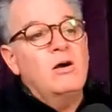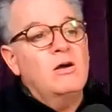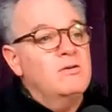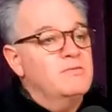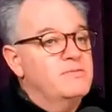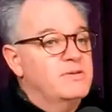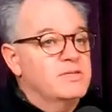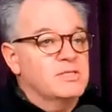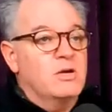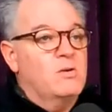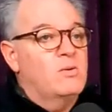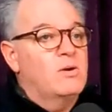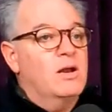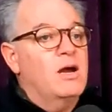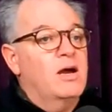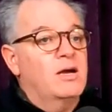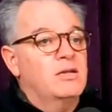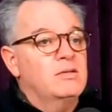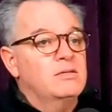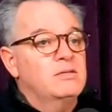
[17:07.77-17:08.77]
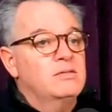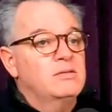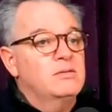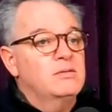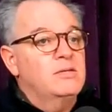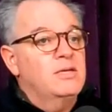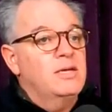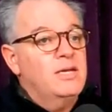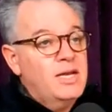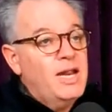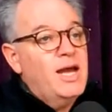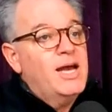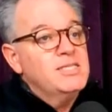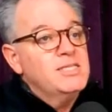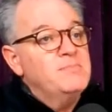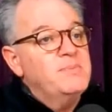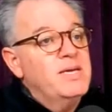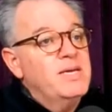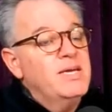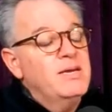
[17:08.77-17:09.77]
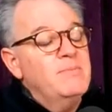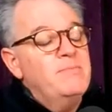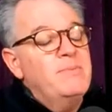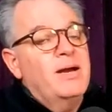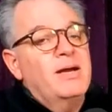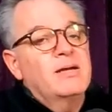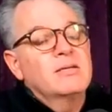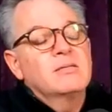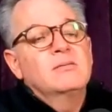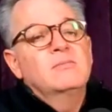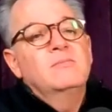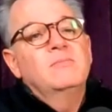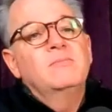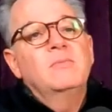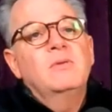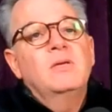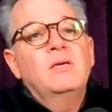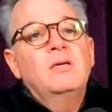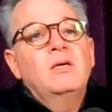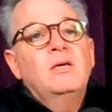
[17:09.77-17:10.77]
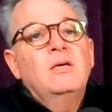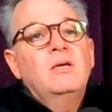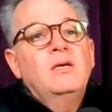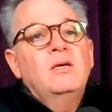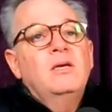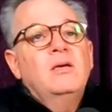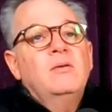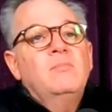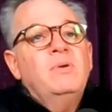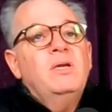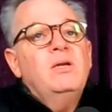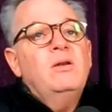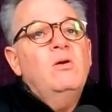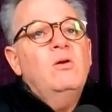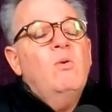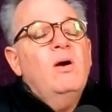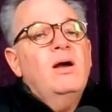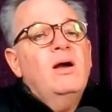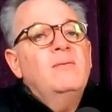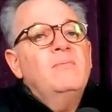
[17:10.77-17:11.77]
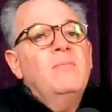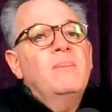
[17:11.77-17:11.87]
of this going on. It has a big impact. But you know what?